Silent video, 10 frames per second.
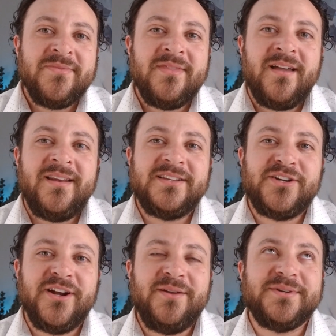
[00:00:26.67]
an
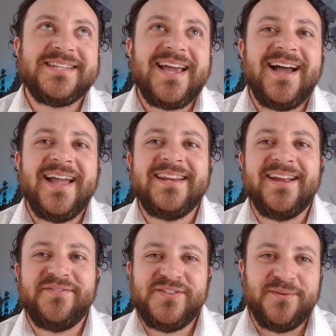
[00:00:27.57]
attorney was kind
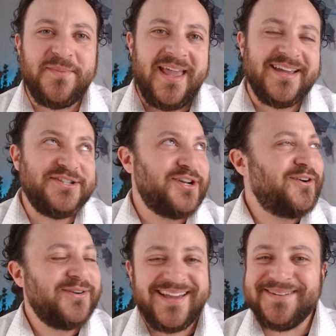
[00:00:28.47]
enough to make a
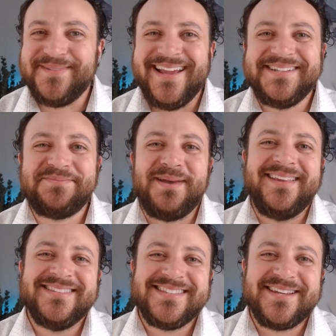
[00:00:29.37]
joke at my
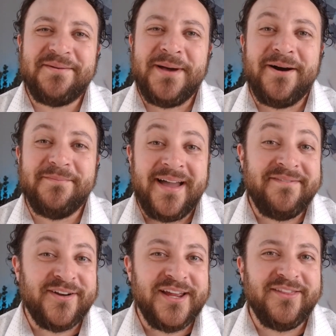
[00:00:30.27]
expense about my
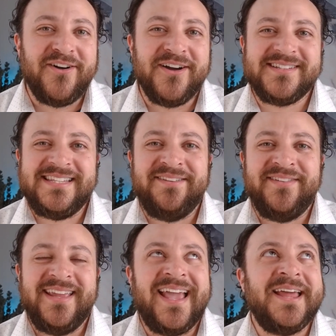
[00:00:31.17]
very long
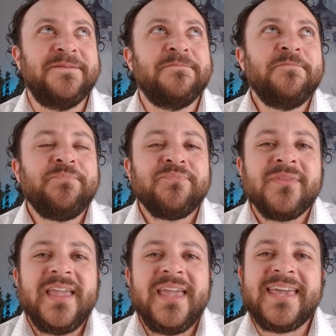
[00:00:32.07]
CV, and
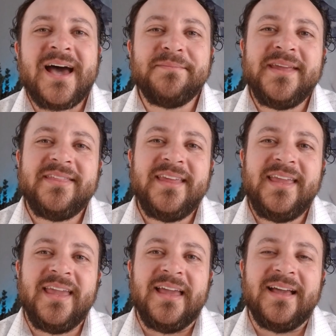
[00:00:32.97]
it got me
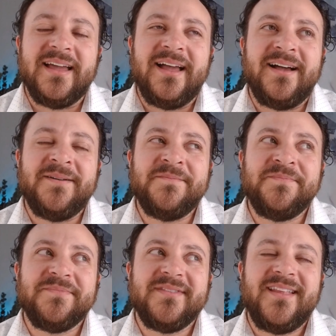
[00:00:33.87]
thinking.
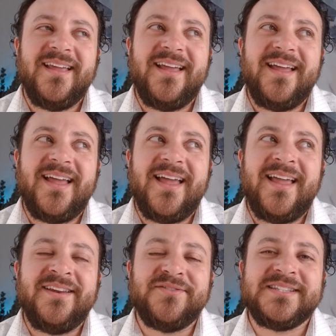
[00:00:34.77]
And
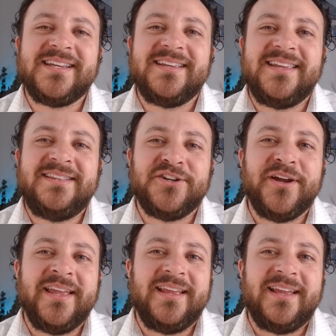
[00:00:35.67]
it was
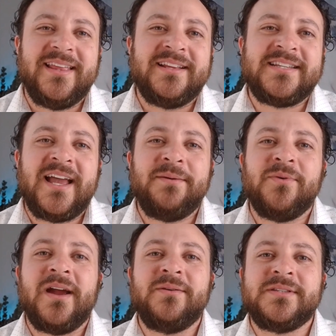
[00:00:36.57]
during a time
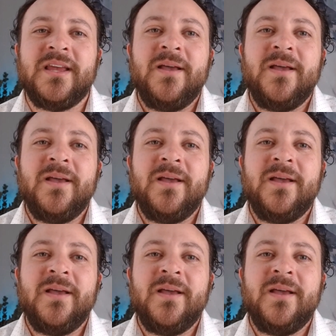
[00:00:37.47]
where I was